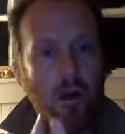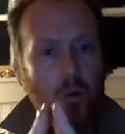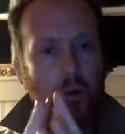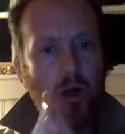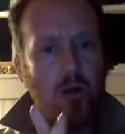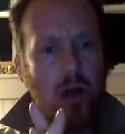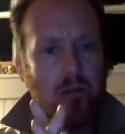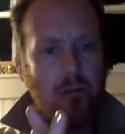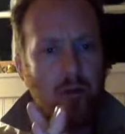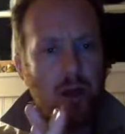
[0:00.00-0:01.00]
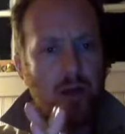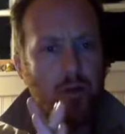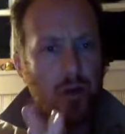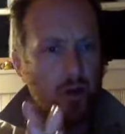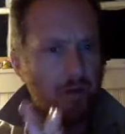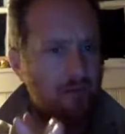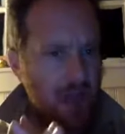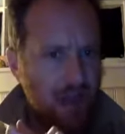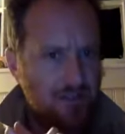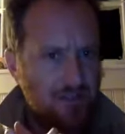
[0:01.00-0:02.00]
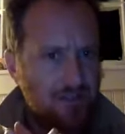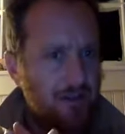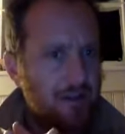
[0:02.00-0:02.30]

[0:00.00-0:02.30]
We don't have a right to our own facts.